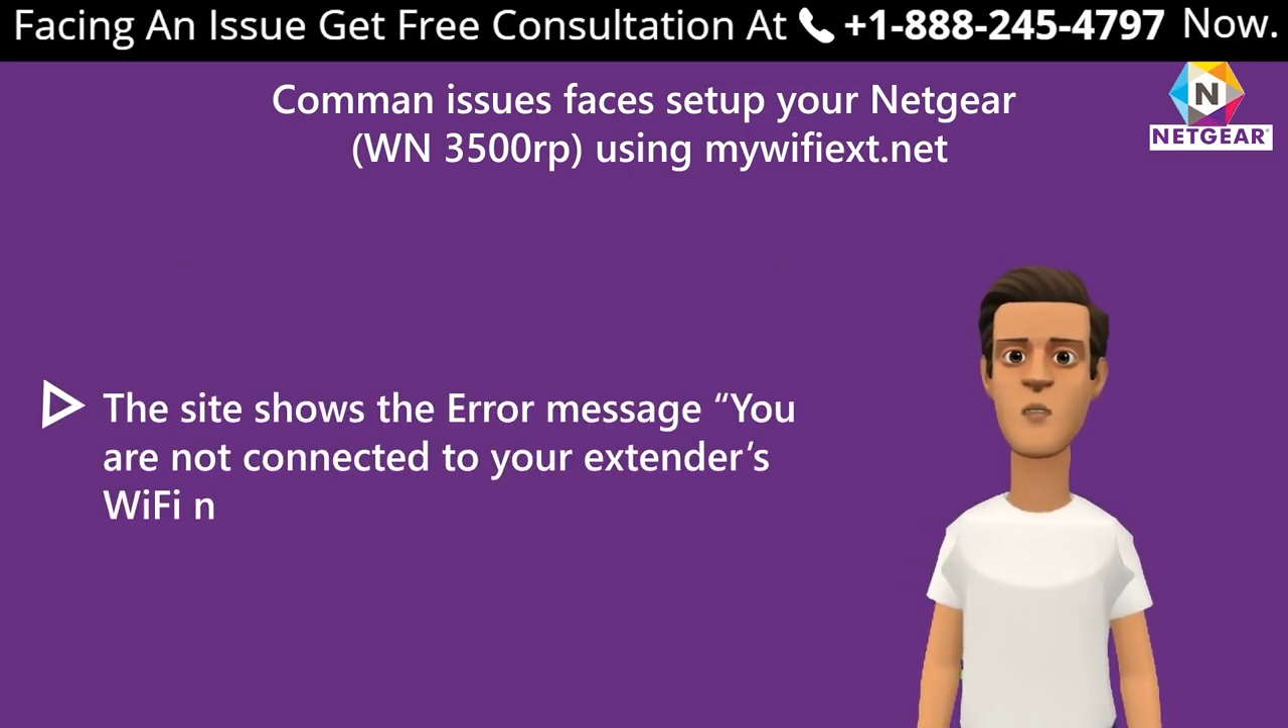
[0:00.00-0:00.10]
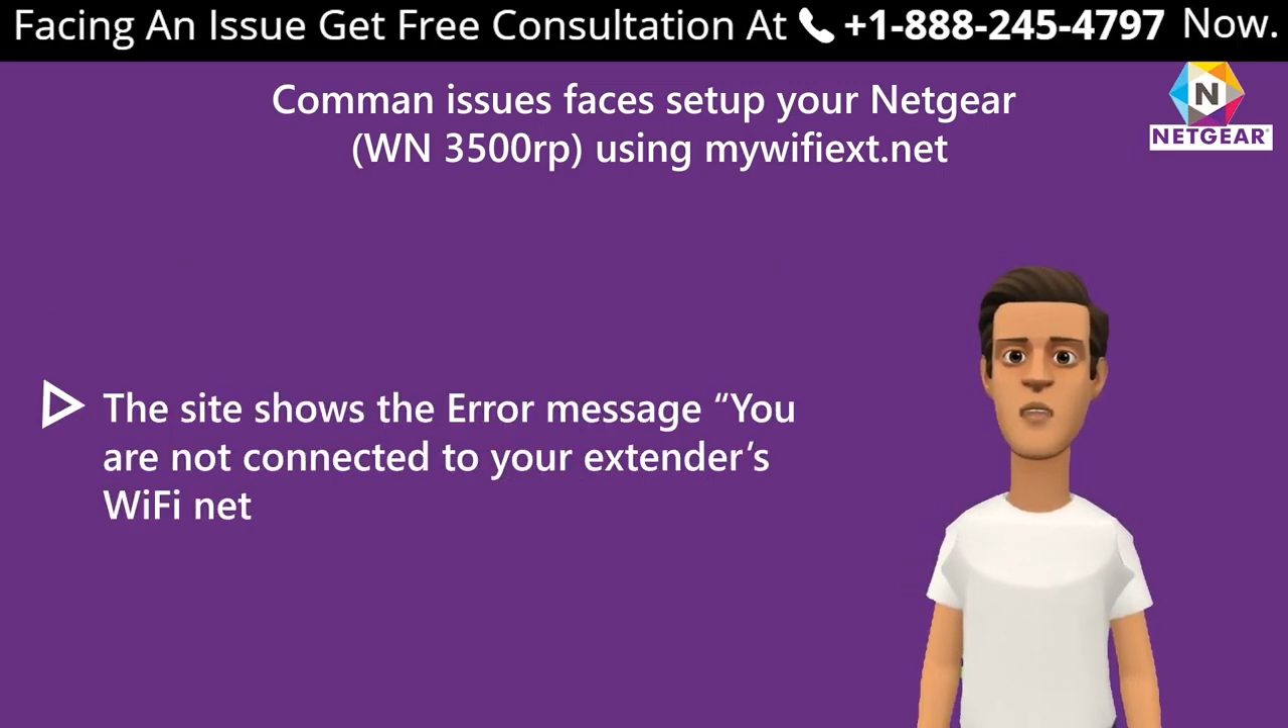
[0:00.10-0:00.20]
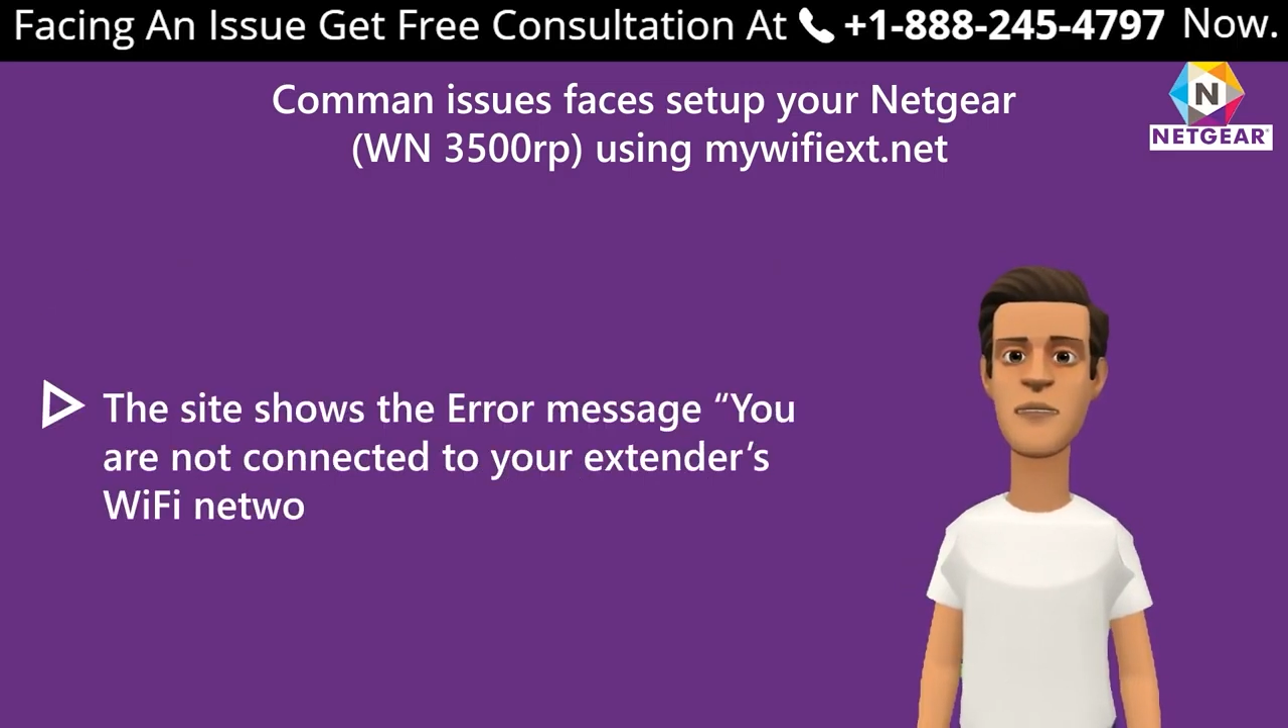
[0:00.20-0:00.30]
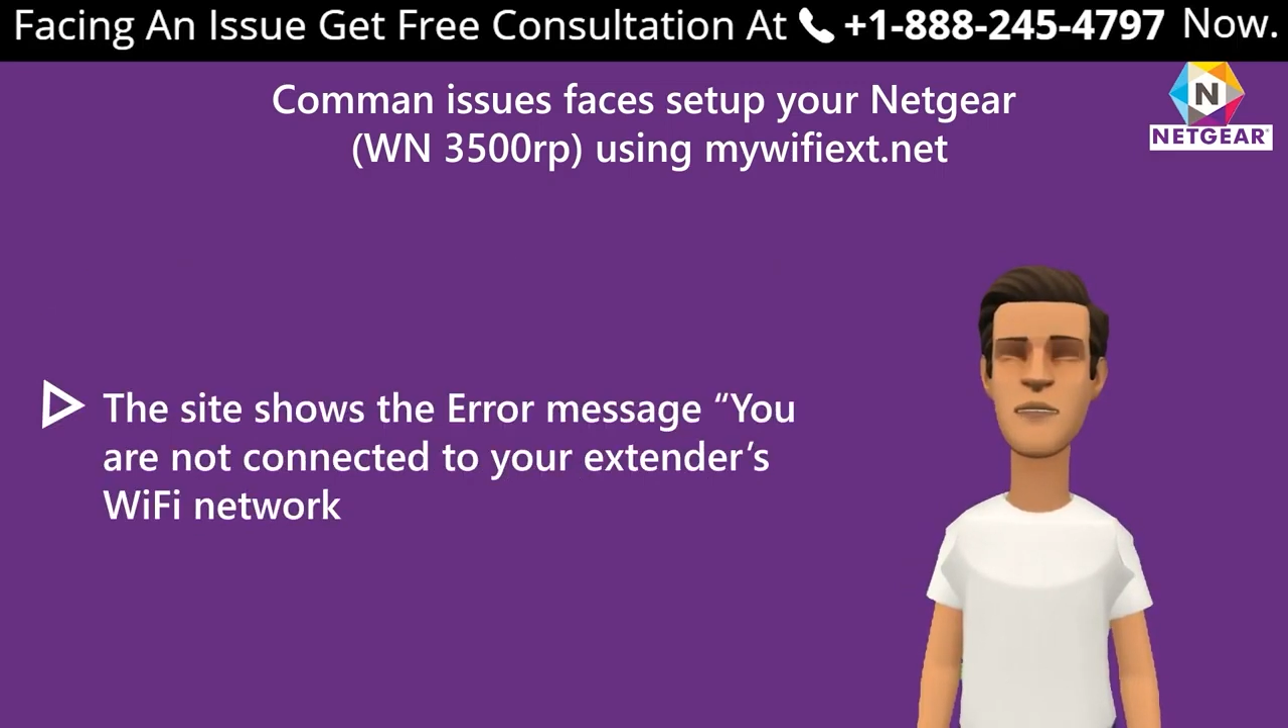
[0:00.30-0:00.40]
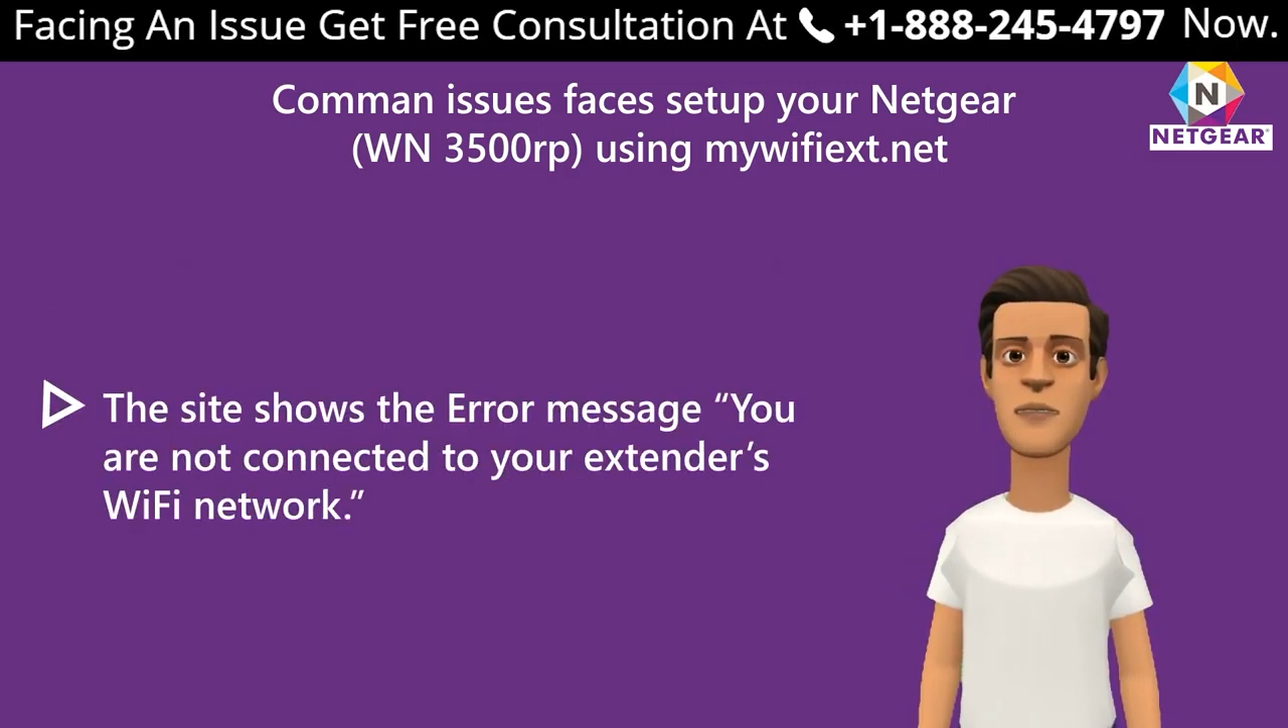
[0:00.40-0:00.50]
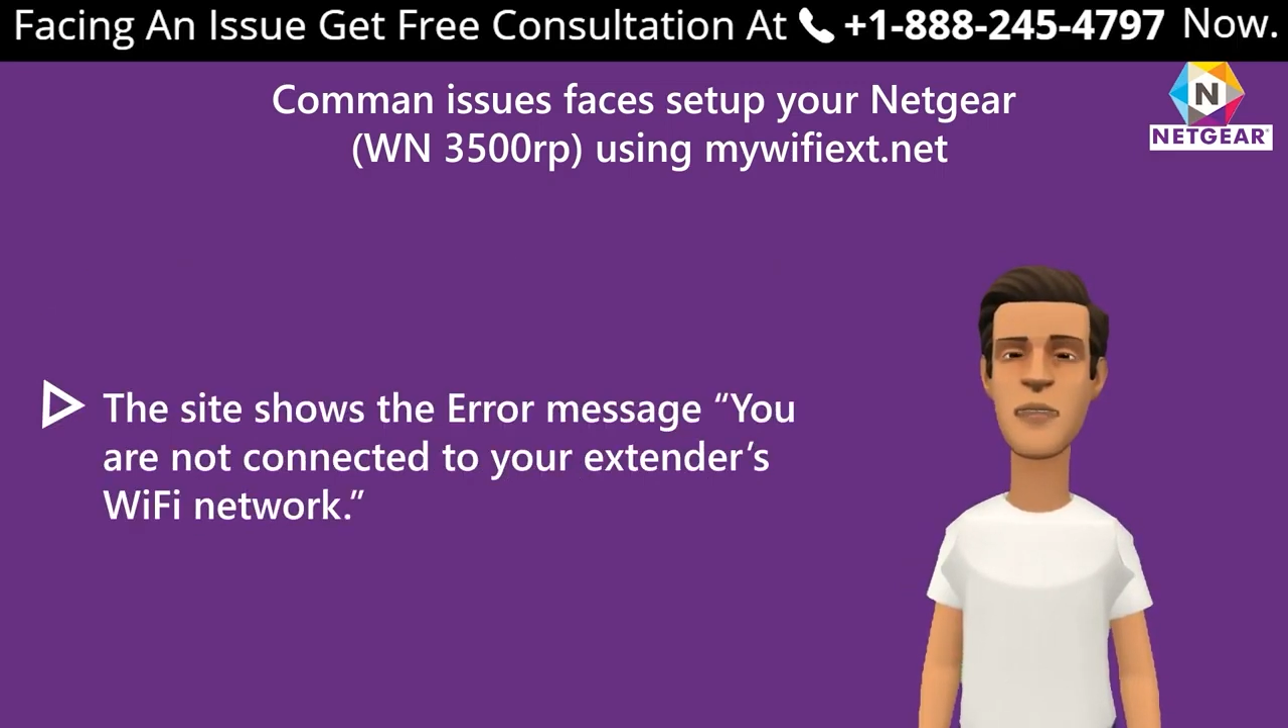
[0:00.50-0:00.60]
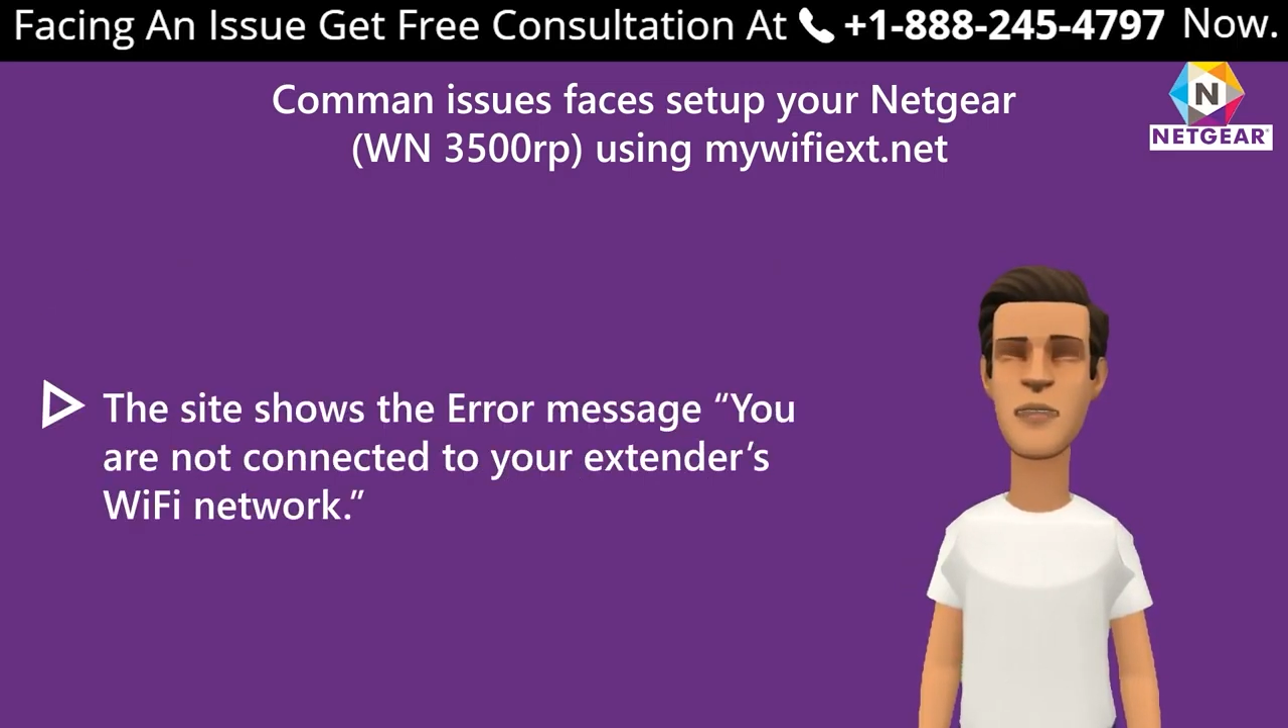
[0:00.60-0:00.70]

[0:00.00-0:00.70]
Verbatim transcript: Wi-Fi